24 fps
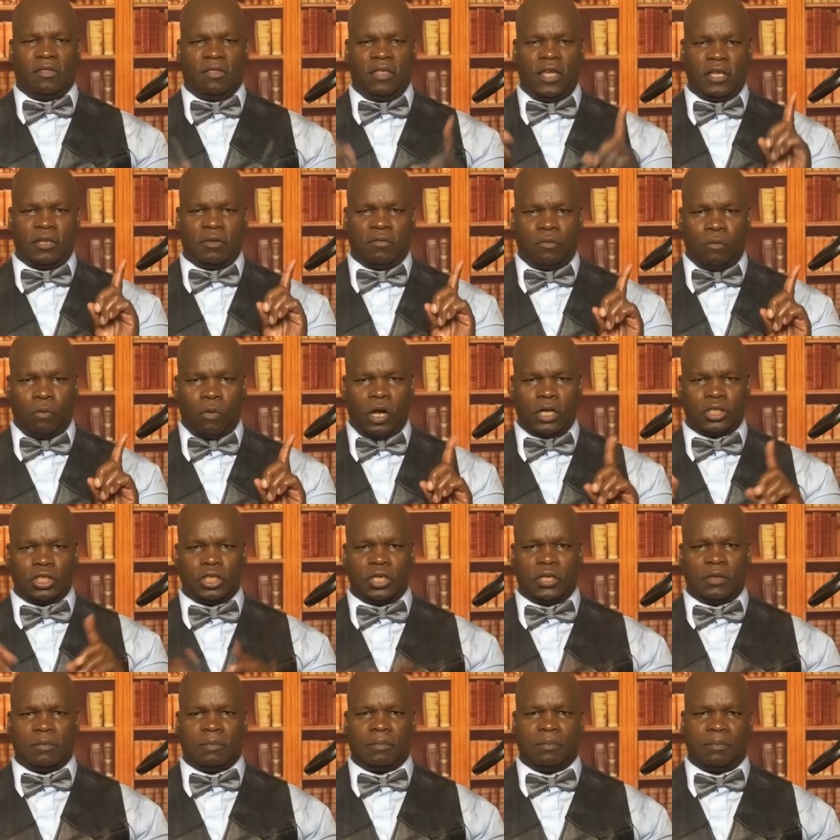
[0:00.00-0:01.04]
Thank you for
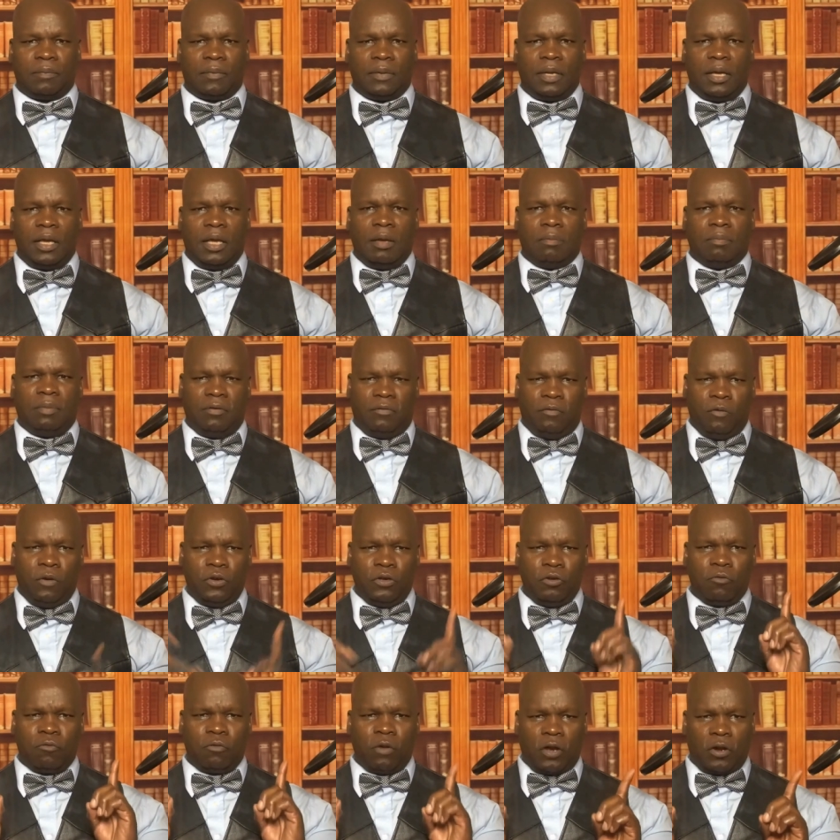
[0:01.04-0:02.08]
watching. Before
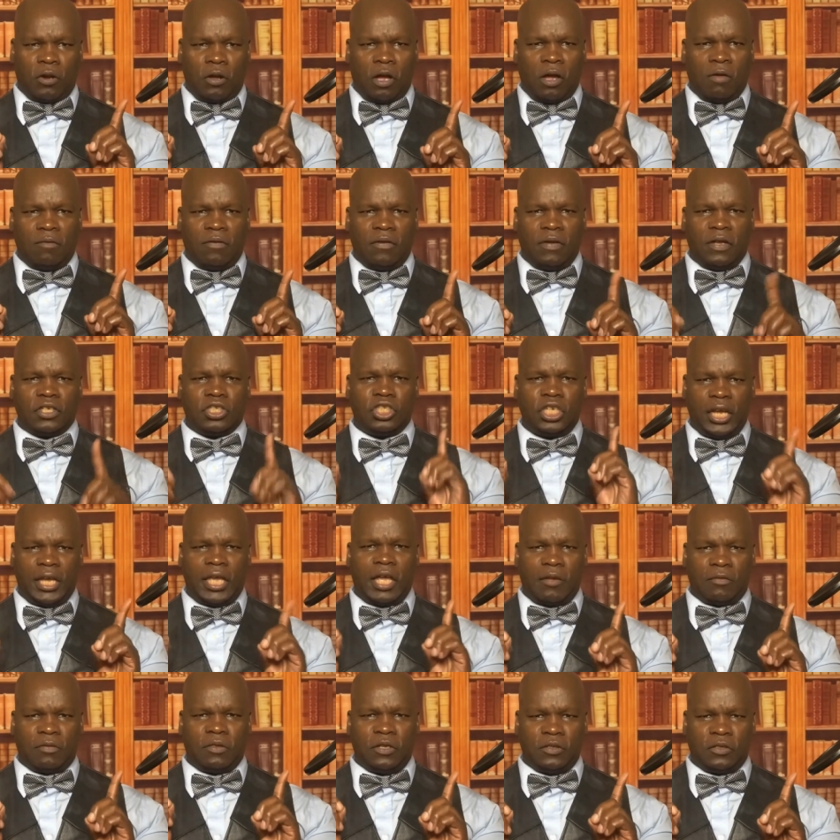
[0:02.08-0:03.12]
you run off, check
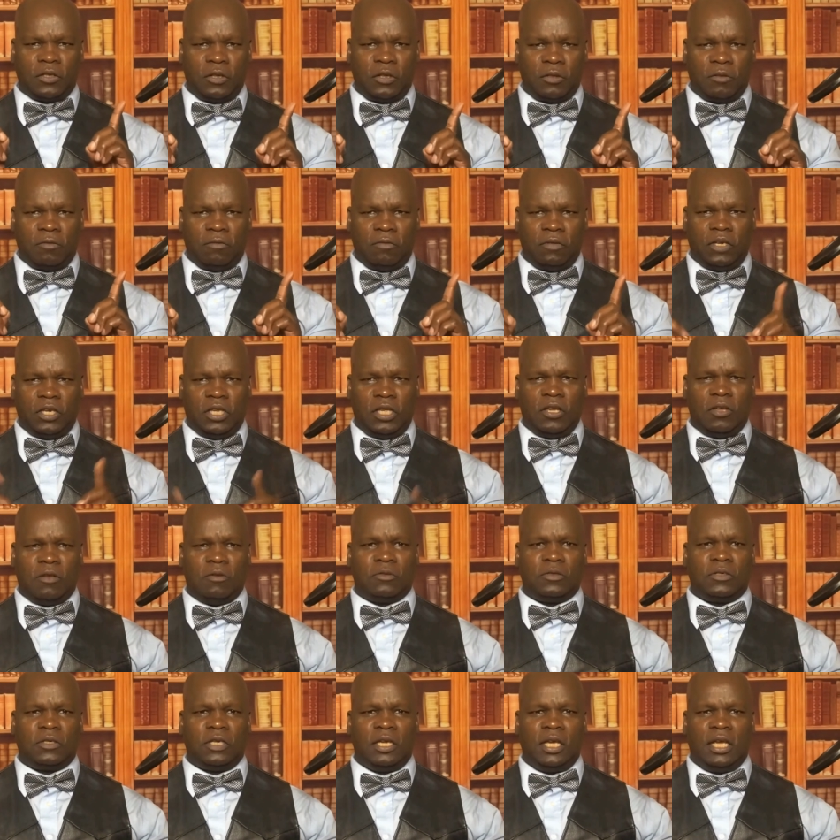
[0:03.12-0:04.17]
out these other
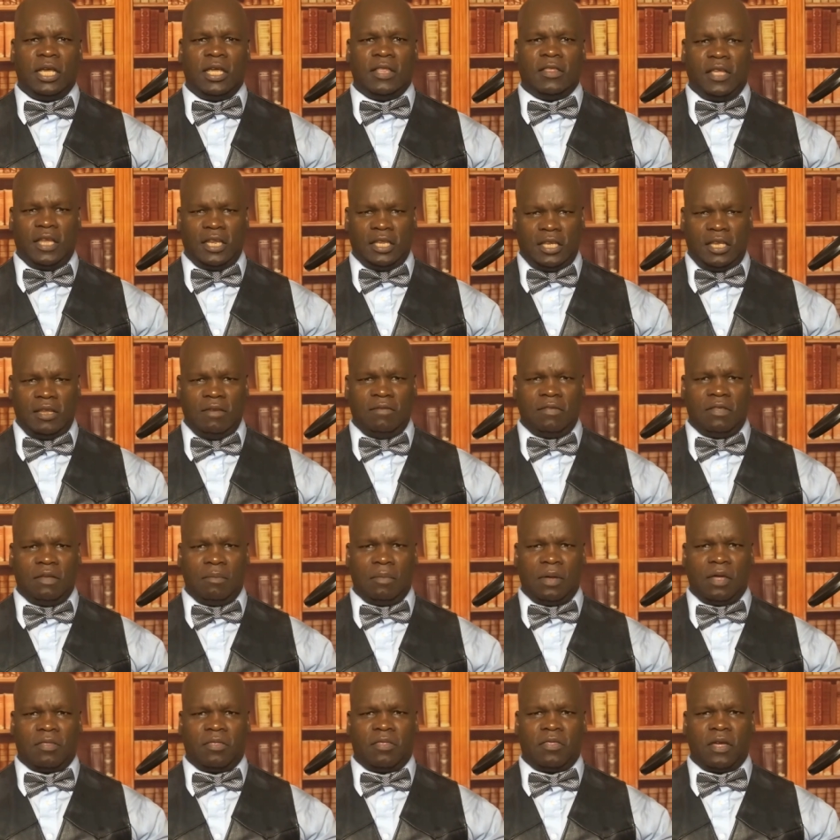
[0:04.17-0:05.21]
videos, then give them
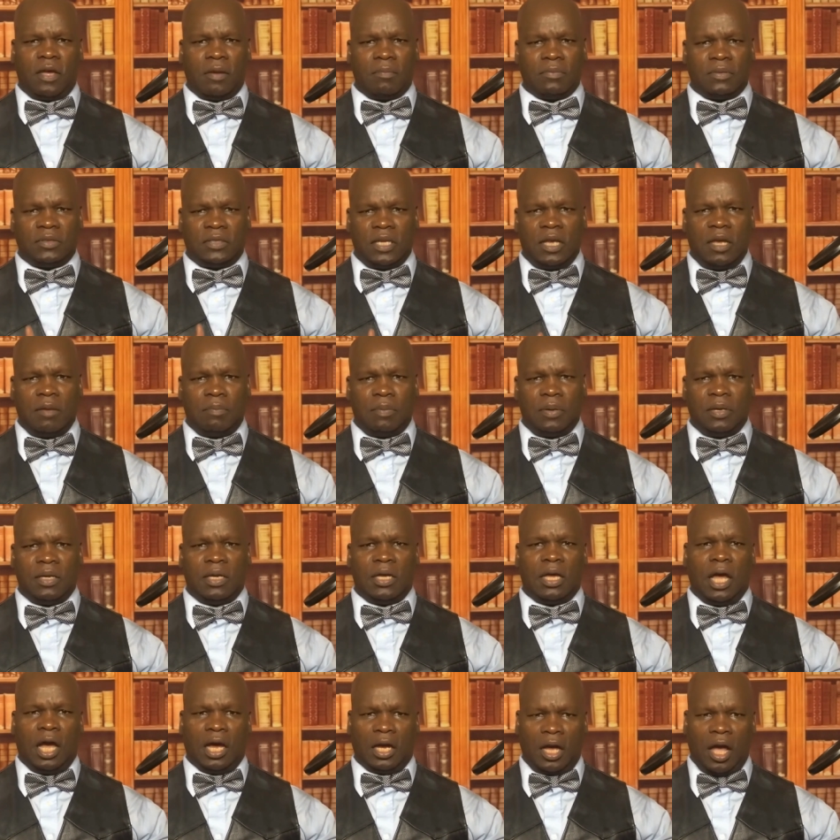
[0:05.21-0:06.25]
a thumbs up,
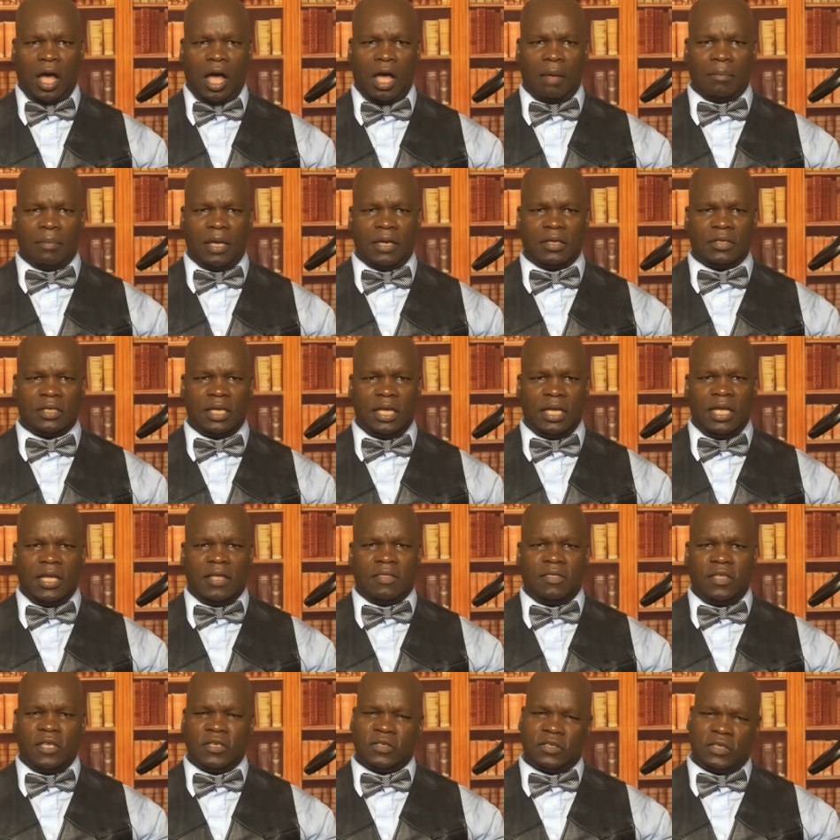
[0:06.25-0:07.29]
a comment.
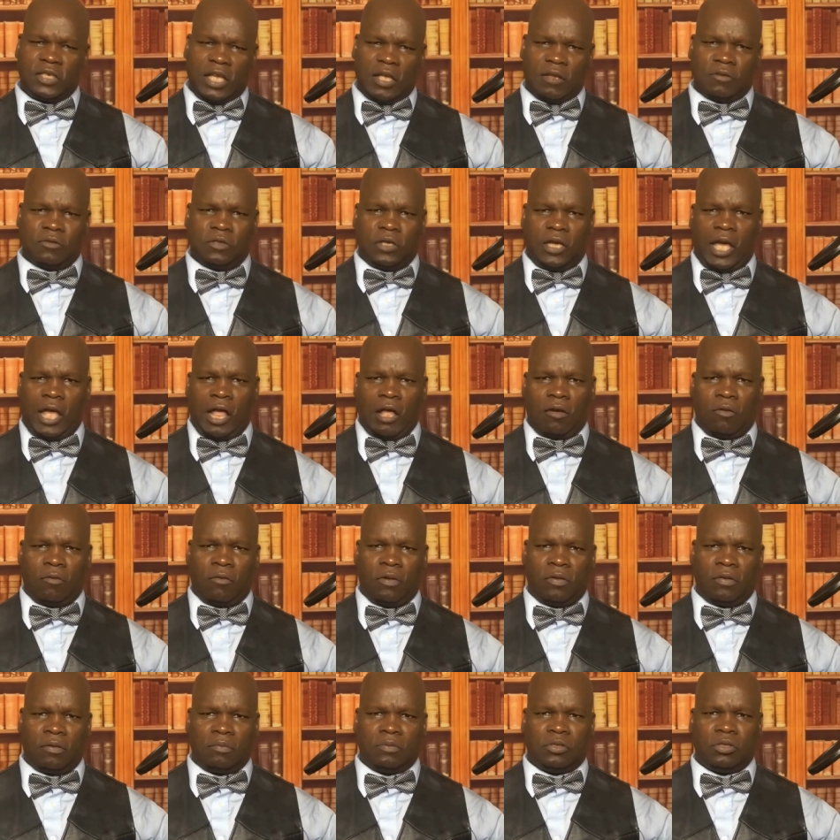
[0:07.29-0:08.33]
This tells the
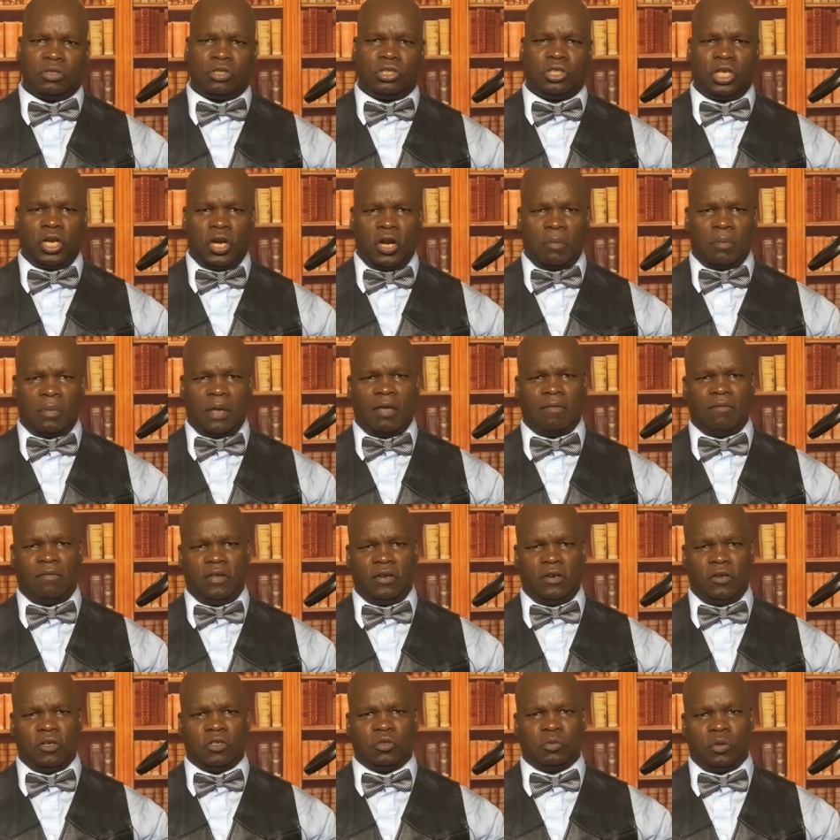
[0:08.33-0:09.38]
algorithm to share my
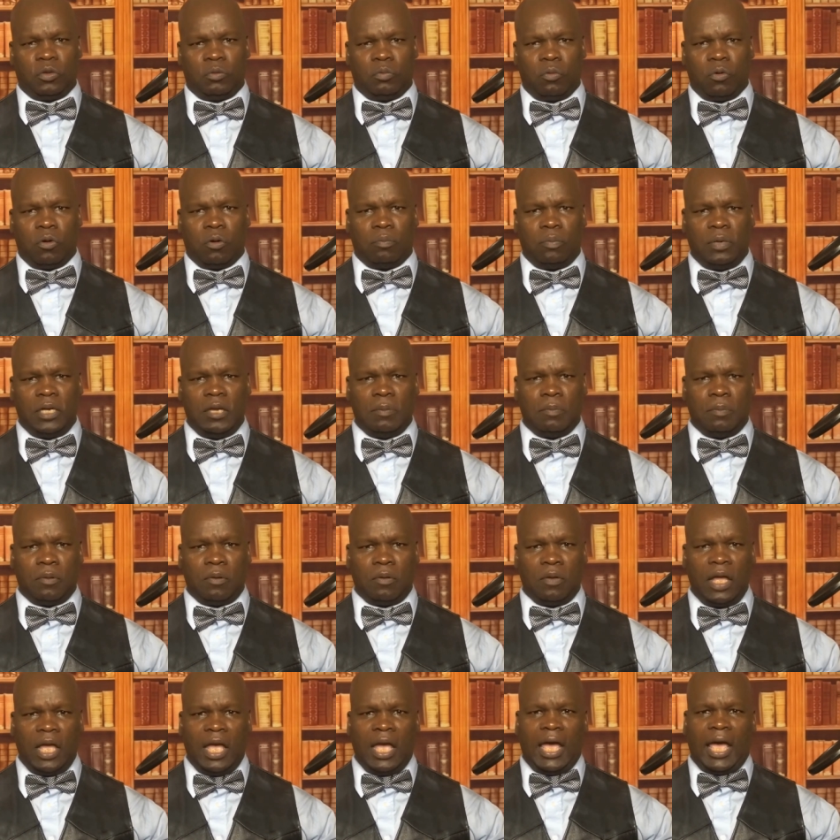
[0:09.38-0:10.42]
videos with more
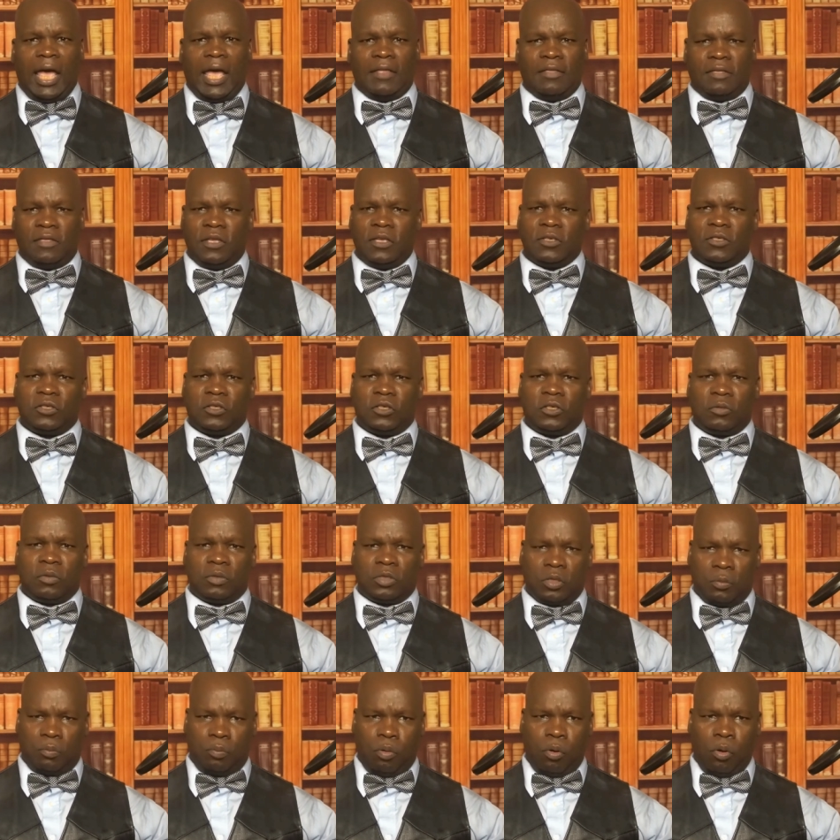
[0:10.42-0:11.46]
people, and this
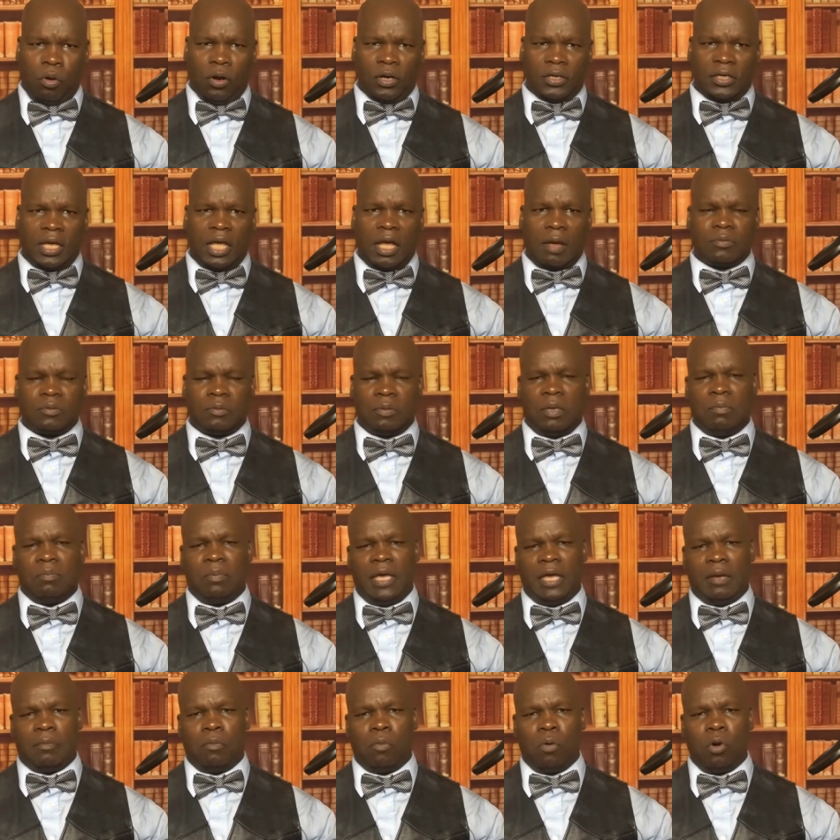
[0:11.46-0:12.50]
support helps me
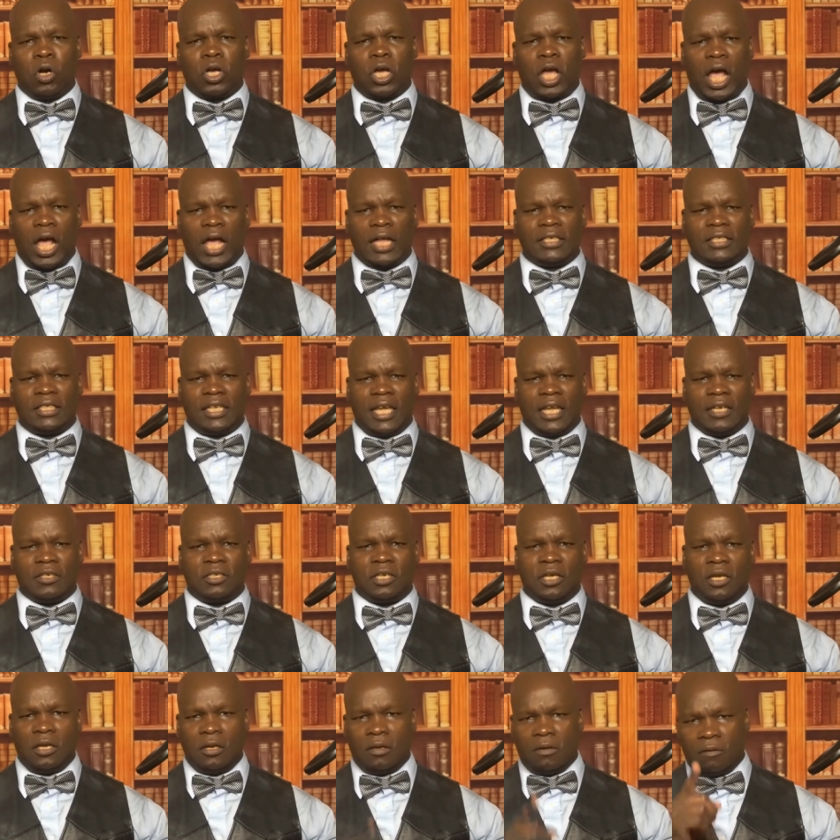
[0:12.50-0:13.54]
make more content
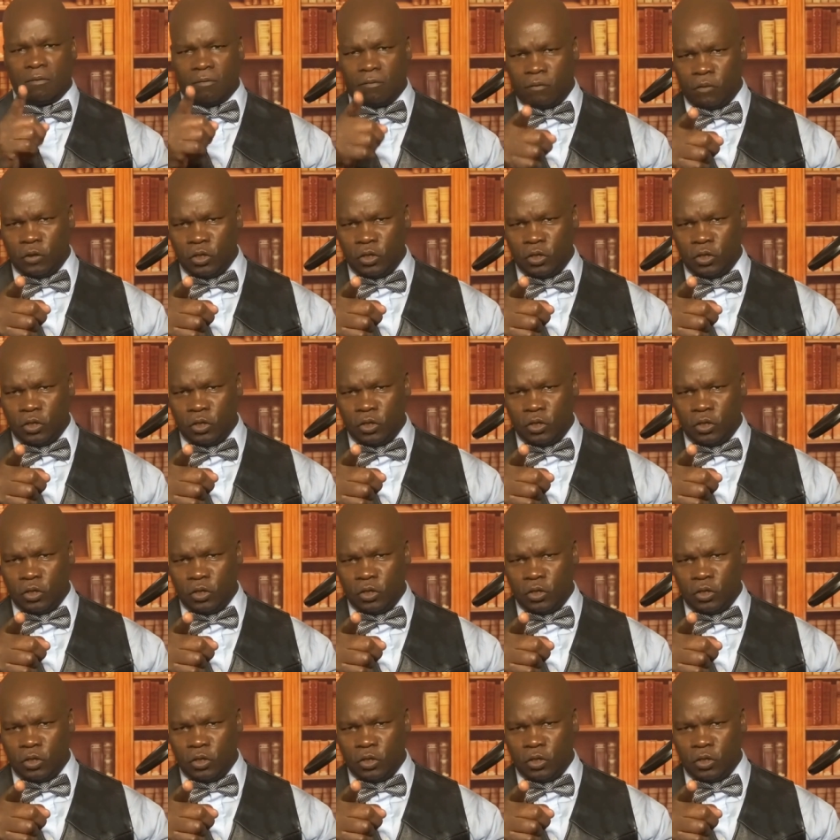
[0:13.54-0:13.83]
for